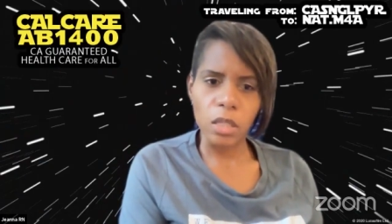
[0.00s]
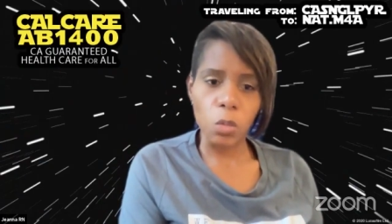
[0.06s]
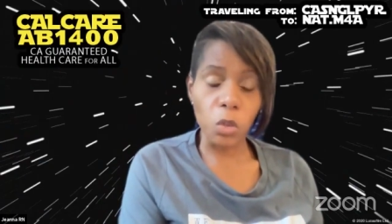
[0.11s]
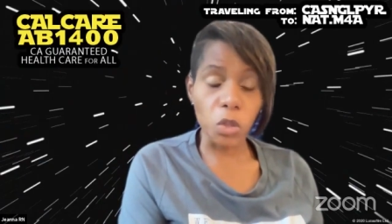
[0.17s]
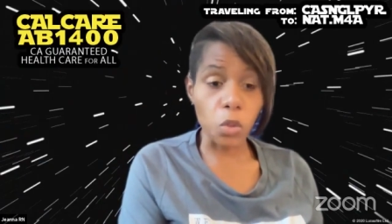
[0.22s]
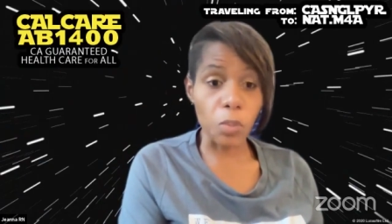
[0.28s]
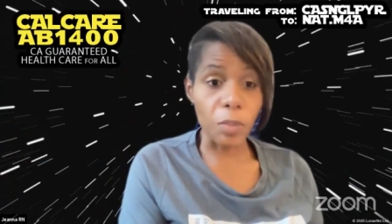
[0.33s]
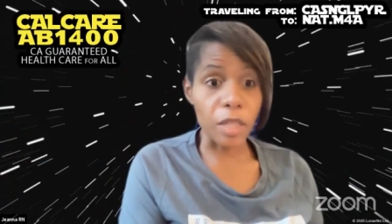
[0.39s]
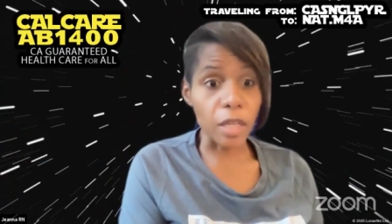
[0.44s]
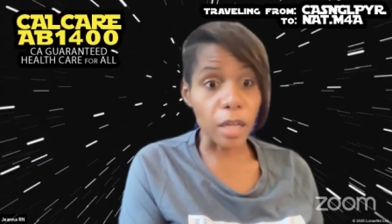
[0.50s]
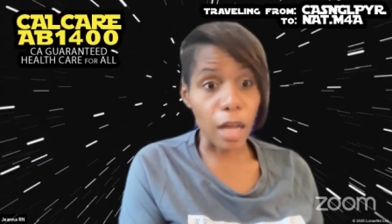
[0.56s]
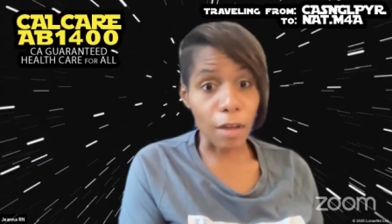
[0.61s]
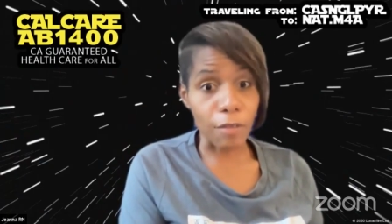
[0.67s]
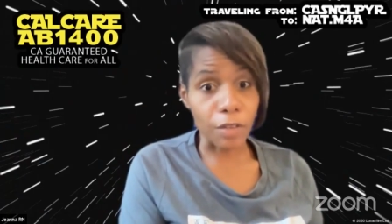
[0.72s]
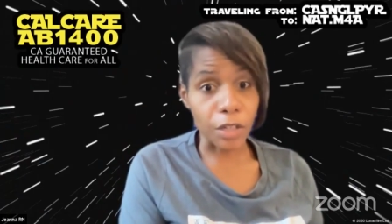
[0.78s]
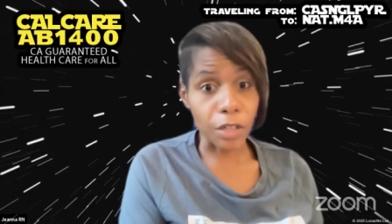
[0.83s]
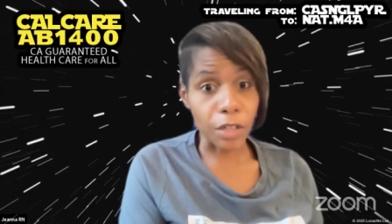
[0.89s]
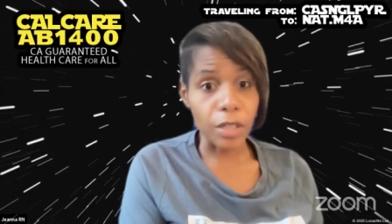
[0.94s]
which will be the
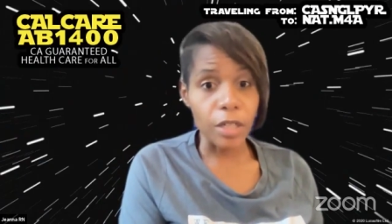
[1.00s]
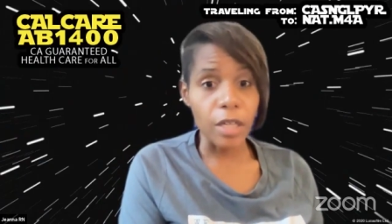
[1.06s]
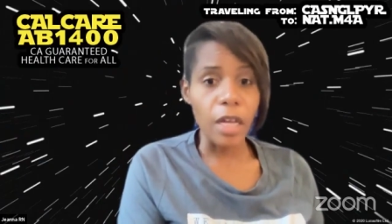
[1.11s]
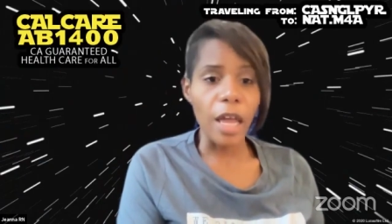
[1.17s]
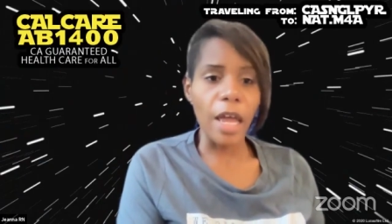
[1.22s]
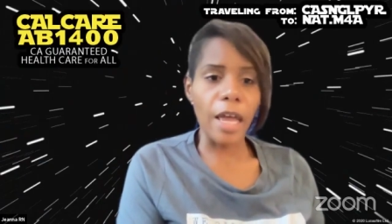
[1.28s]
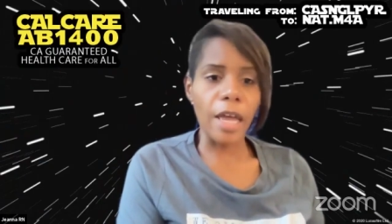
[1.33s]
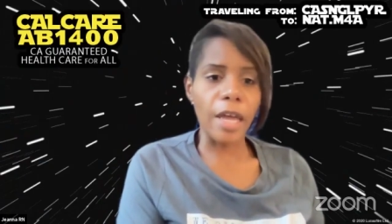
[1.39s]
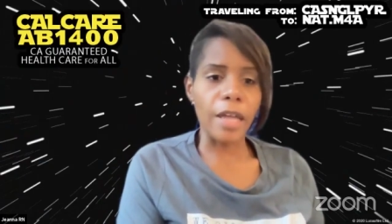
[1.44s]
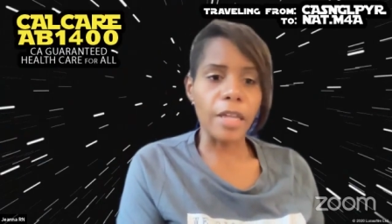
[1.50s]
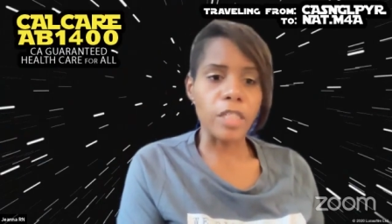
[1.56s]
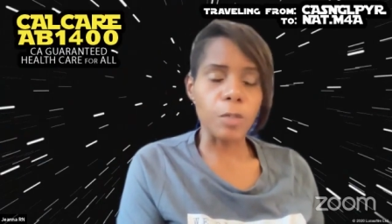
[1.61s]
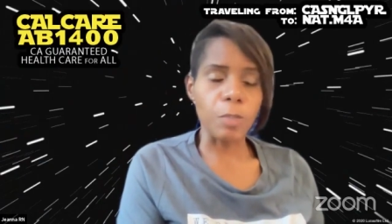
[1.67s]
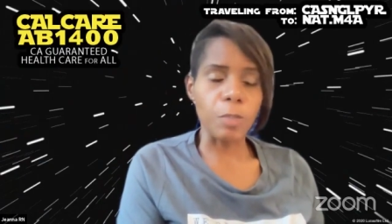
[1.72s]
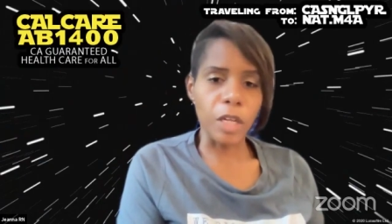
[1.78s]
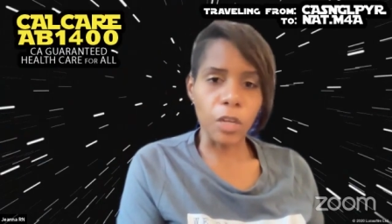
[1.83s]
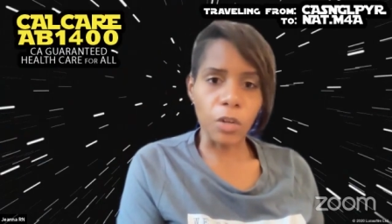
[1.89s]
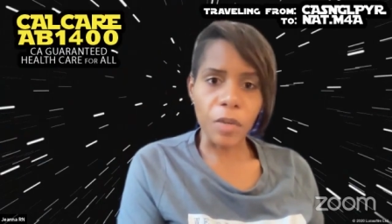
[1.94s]
governor and
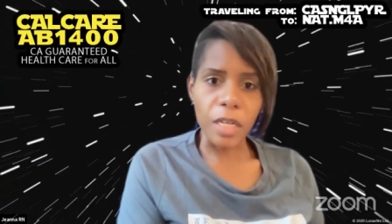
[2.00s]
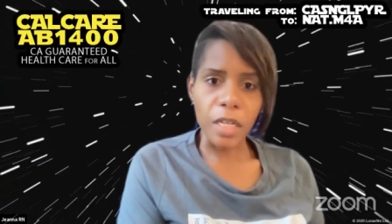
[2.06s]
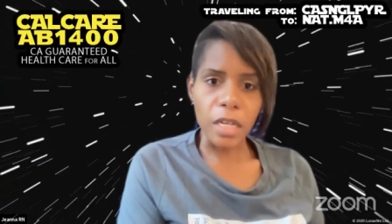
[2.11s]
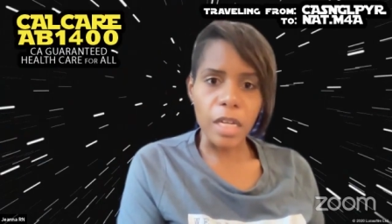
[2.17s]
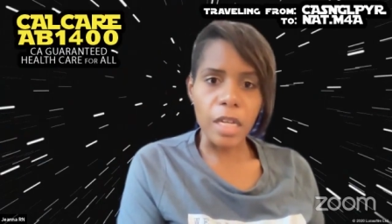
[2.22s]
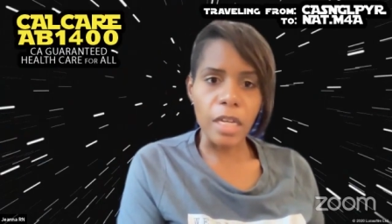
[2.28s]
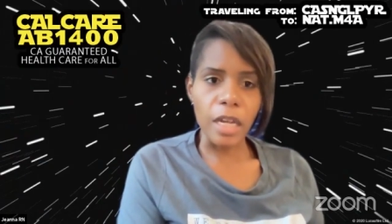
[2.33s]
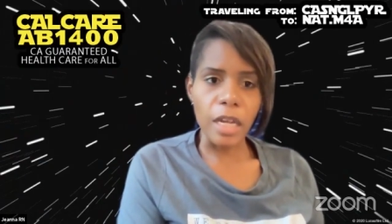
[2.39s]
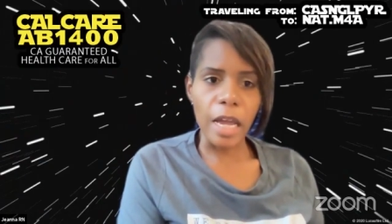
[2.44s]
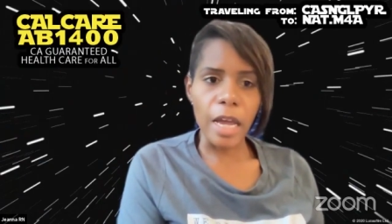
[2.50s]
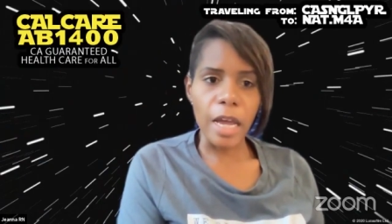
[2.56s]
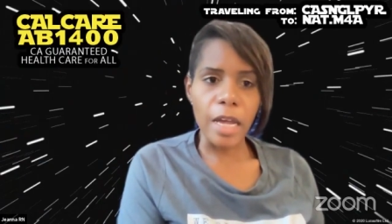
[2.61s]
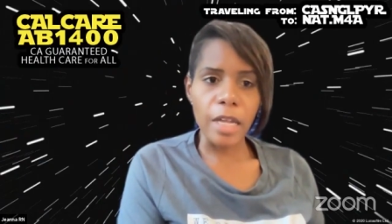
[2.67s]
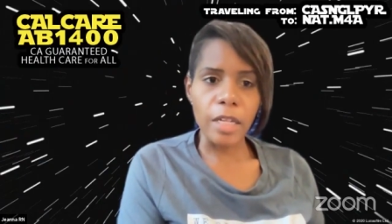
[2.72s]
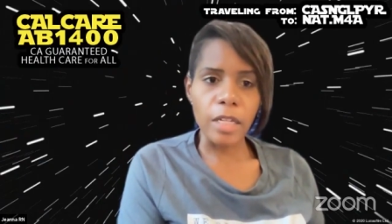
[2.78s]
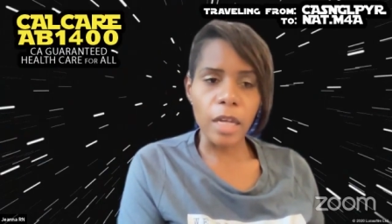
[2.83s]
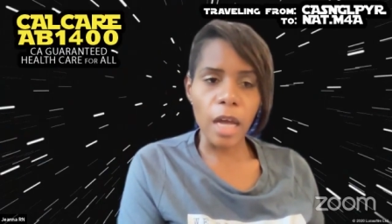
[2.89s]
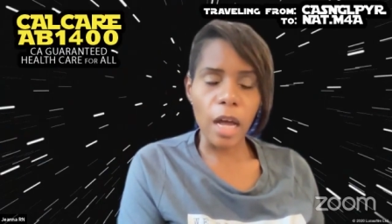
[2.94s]
Speaker Rendon
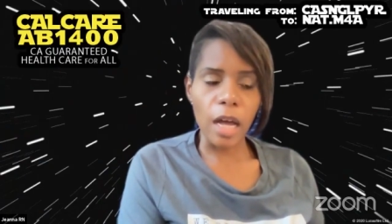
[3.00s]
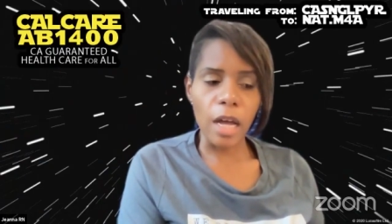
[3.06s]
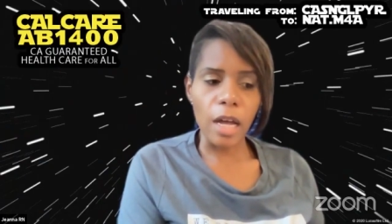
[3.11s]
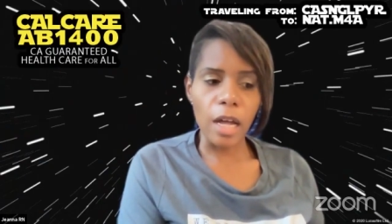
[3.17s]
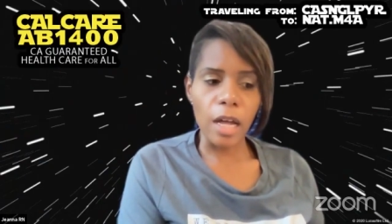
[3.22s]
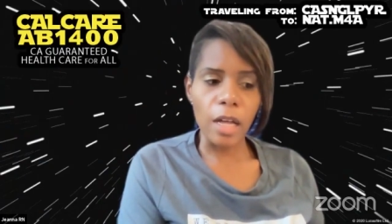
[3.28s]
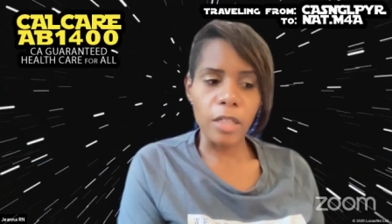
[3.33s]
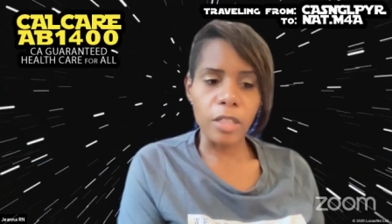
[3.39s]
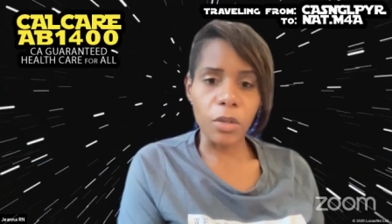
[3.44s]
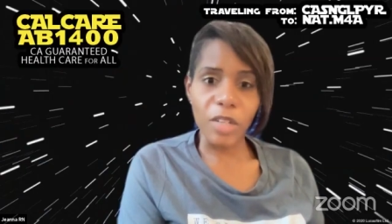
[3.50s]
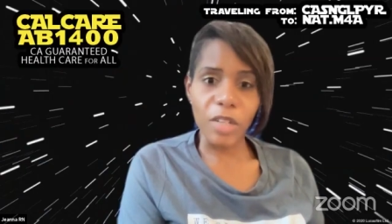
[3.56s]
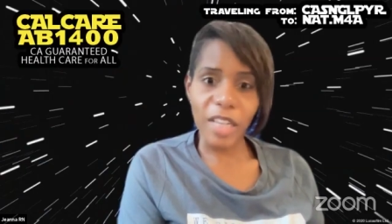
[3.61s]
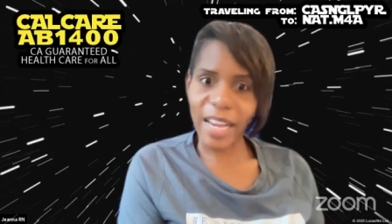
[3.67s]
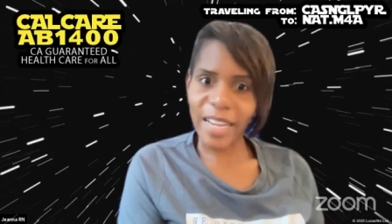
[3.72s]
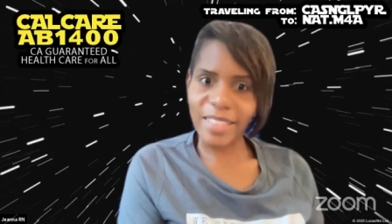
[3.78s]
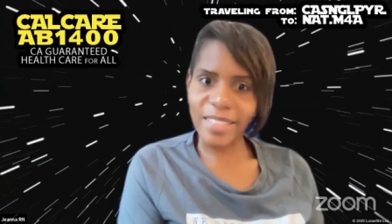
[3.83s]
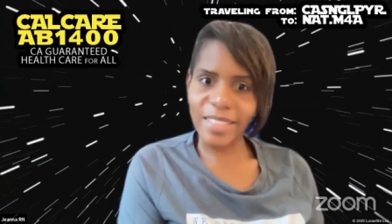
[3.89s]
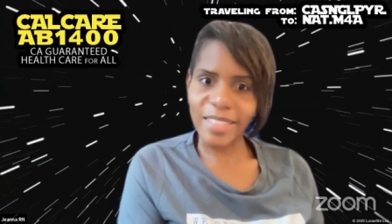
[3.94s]
and Tony
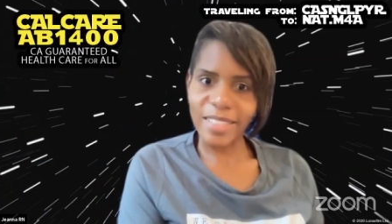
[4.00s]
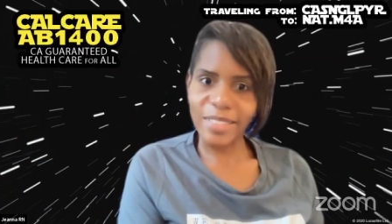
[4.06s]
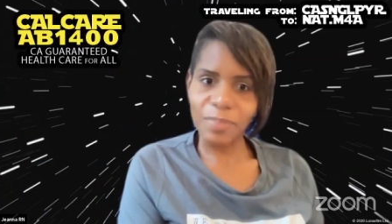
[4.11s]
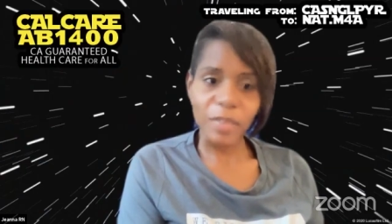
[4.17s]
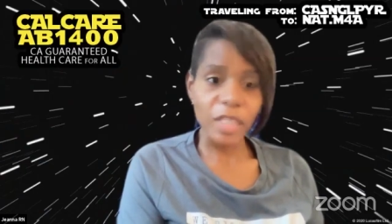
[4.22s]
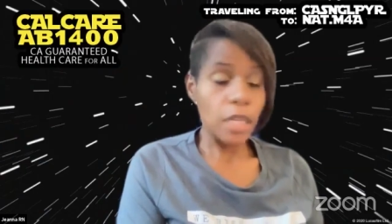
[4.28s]
Atkins.